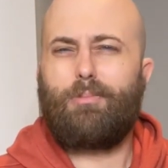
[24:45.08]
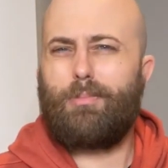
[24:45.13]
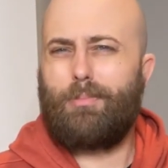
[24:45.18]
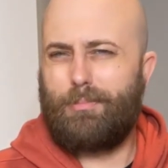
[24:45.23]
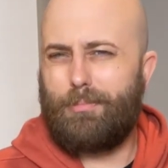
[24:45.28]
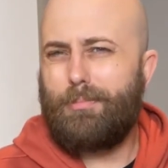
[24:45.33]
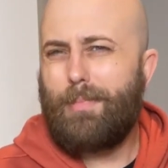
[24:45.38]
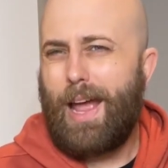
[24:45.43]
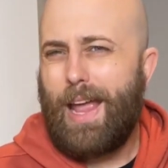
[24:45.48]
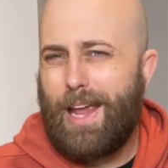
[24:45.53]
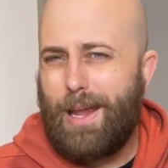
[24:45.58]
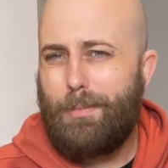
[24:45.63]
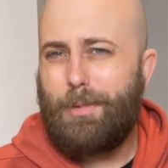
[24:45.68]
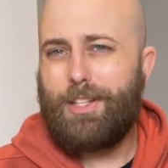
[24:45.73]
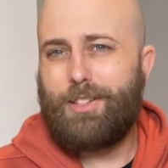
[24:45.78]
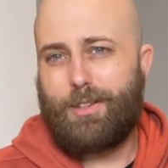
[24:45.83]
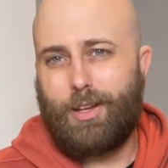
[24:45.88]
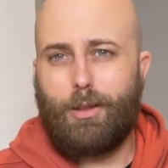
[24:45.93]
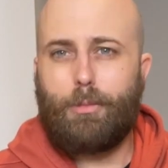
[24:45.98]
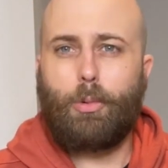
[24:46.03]

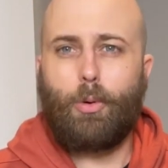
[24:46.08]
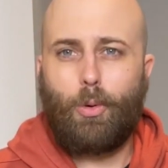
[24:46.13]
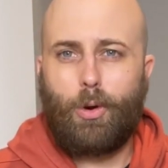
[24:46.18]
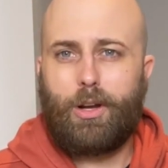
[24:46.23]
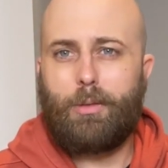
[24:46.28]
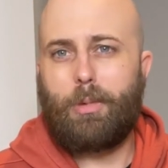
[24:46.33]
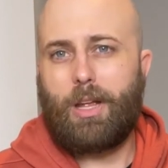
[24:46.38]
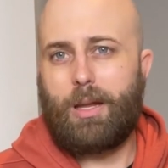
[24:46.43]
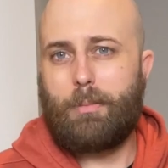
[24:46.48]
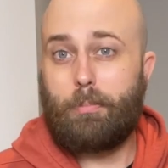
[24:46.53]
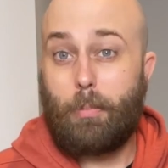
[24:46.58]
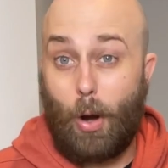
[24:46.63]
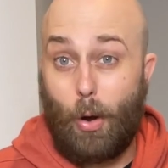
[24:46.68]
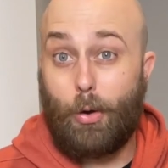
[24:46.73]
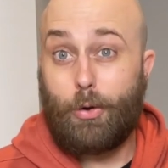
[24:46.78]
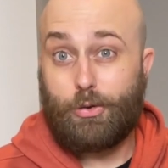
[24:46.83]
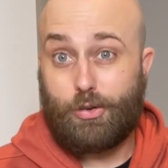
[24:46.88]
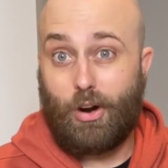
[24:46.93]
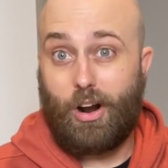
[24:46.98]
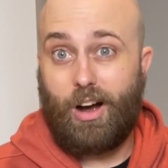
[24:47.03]
maybe to the point of being
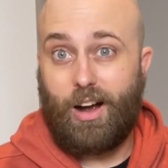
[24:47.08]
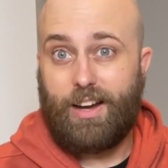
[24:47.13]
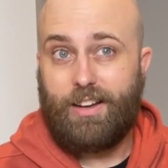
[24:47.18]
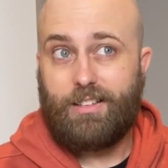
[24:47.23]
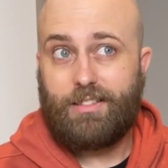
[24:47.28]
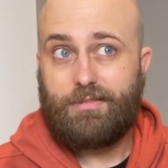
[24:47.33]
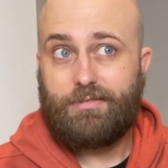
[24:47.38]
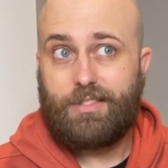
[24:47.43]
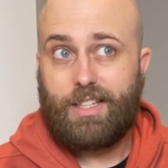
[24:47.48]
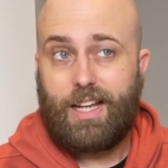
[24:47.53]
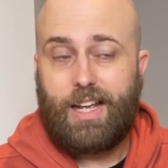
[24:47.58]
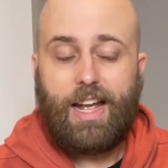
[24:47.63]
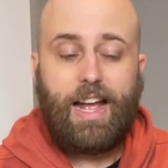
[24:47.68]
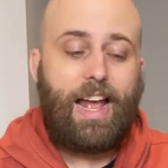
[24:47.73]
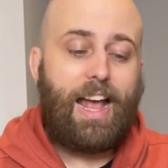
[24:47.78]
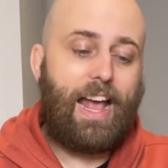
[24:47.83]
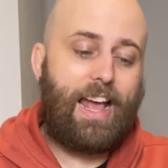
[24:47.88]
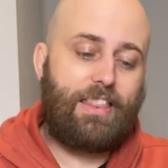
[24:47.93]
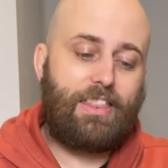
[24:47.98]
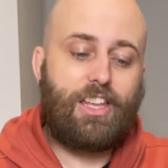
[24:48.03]
bone dry,
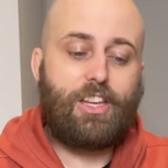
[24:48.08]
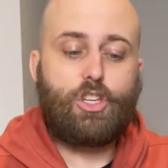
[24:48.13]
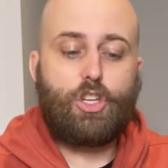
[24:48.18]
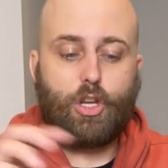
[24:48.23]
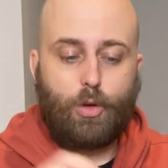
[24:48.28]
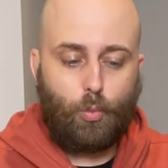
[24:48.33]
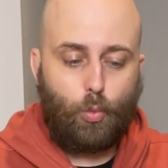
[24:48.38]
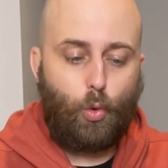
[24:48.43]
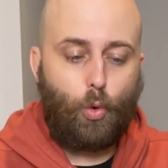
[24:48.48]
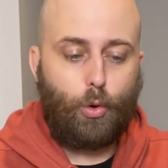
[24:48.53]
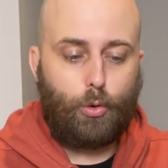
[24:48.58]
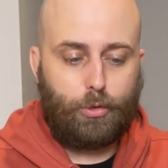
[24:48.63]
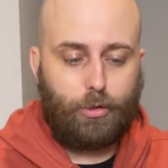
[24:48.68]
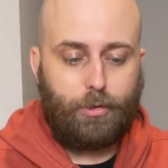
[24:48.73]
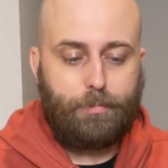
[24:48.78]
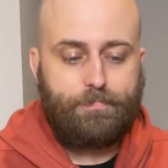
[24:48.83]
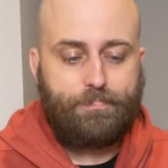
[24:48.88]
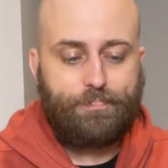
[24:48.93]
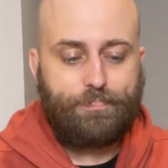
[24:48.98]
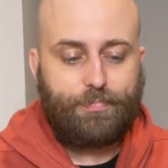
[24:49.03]
and then you can water
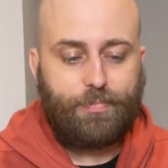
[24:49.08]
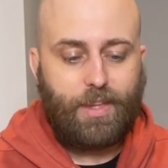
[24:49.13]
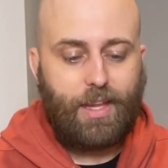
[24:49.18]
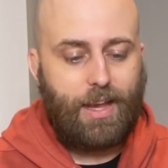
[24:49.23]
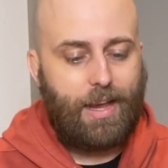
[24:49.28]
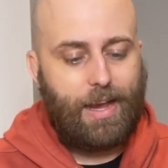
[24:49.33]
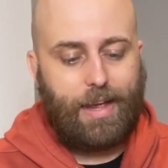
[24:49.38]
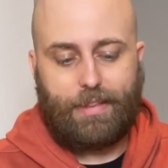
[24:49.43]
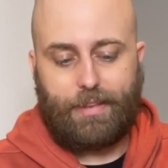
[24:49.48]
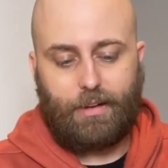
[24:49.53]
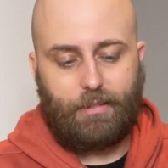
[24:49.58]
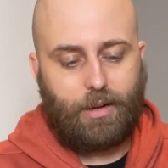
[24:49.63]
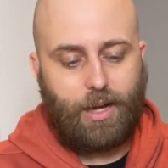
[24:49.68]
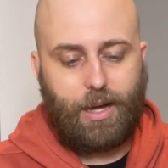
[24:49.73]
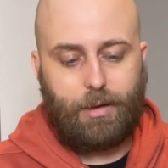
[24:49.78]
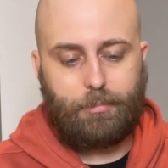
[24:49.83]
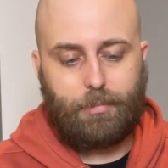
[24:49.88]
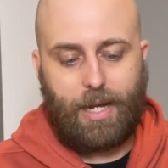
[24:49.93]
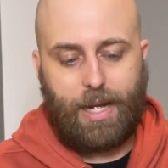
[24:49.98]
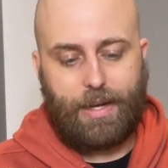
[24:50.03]
them and they'll
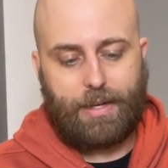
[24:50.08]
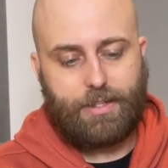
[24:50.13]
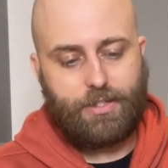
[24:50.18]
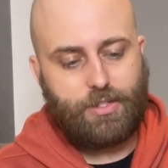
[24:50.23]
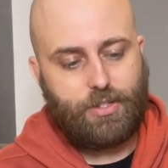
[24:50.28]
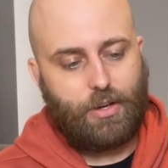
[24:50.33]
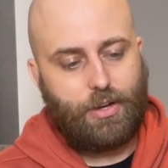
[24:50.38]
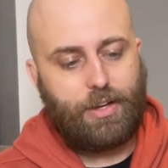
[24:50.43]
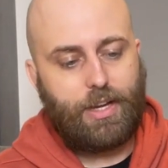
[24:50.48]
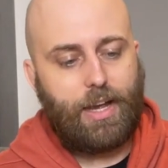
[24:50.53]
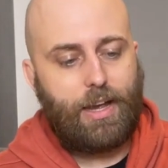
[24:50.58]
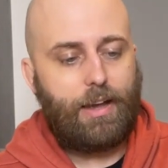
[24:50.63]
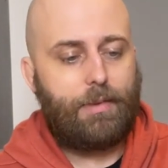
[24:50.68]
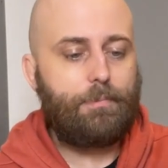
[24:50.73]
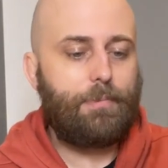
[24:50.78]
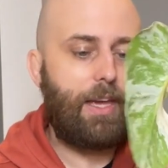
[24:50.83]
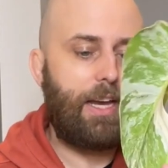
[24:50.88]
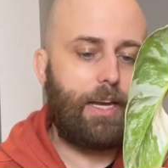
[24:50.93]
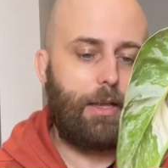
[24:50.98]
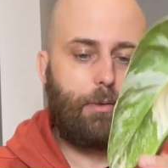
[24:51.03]
come back. So yeah,
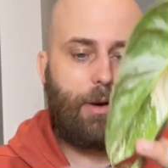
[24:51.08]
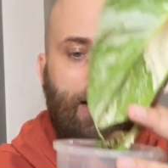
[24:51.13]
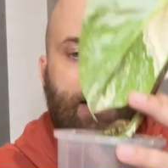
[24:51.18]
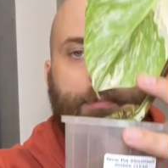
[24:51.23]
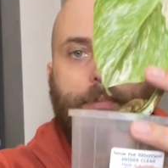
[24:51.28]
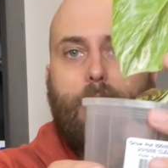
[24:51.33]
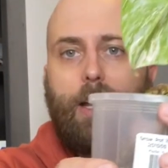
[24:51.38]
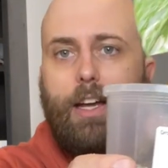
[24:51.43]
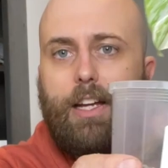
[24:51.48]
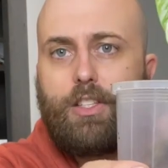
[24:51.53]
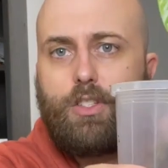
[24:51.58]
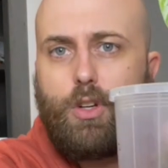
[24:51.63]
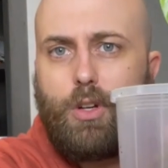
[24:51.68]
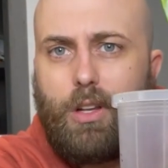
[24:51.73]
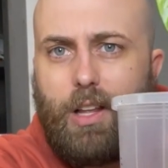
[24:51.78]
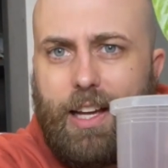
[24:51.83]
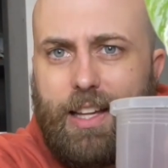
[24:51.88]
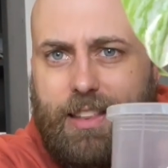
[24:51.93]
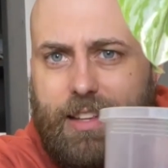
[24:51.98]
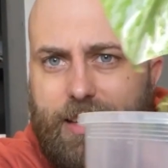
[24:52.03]
anyway, it's good like